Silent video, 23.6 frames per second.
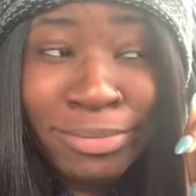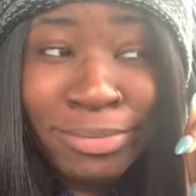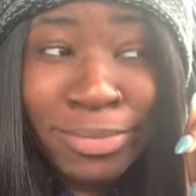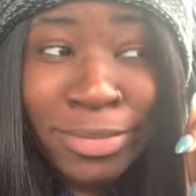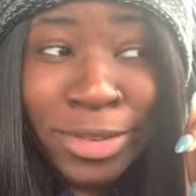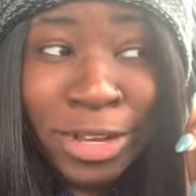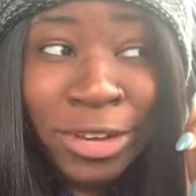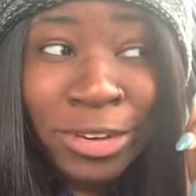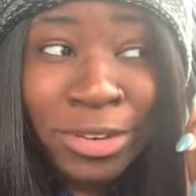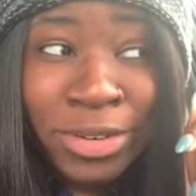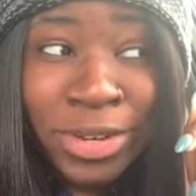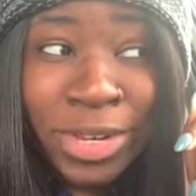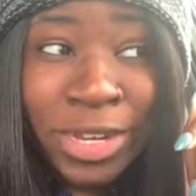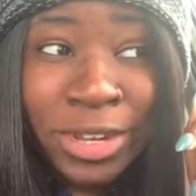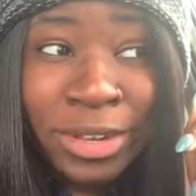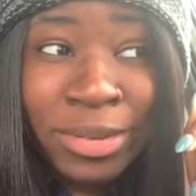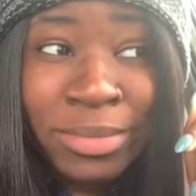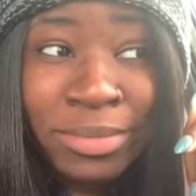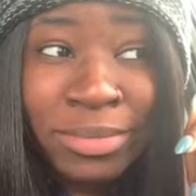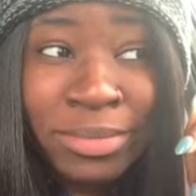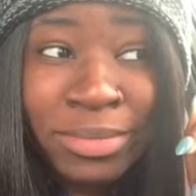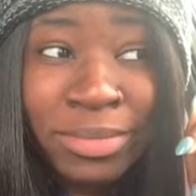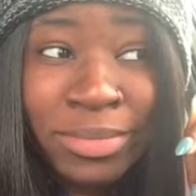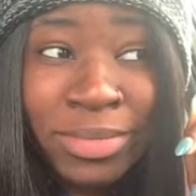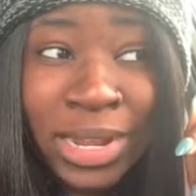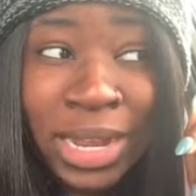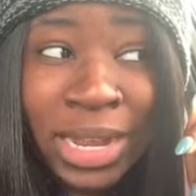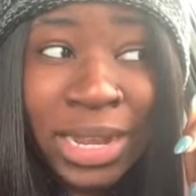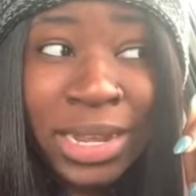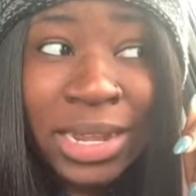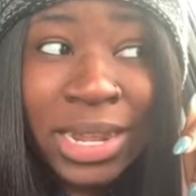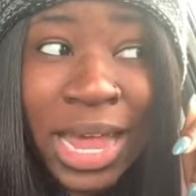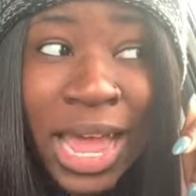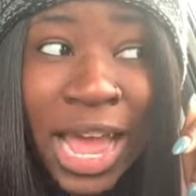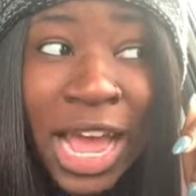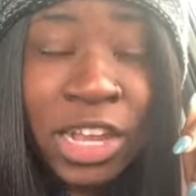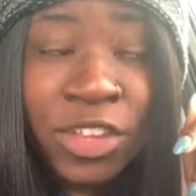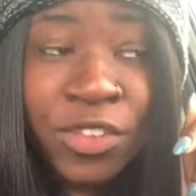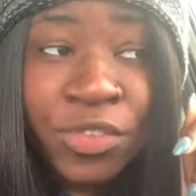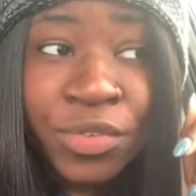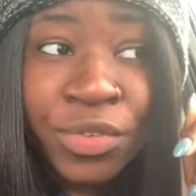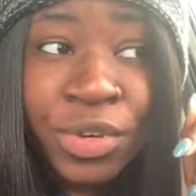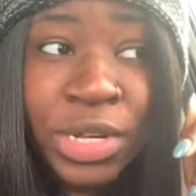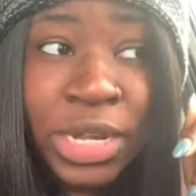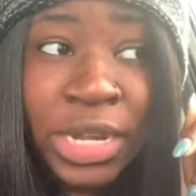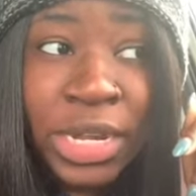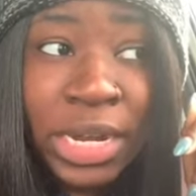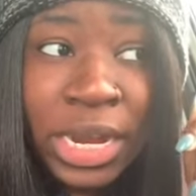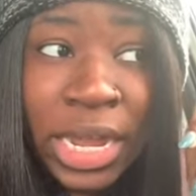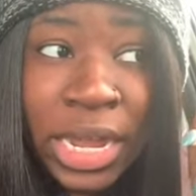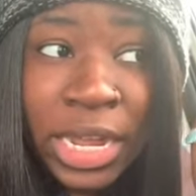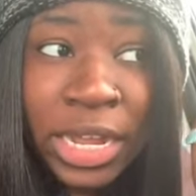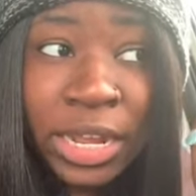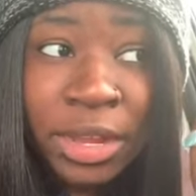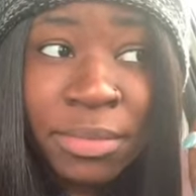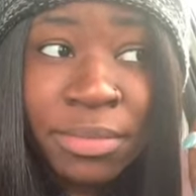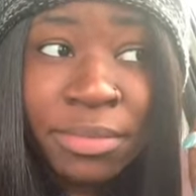literally like last freaking night,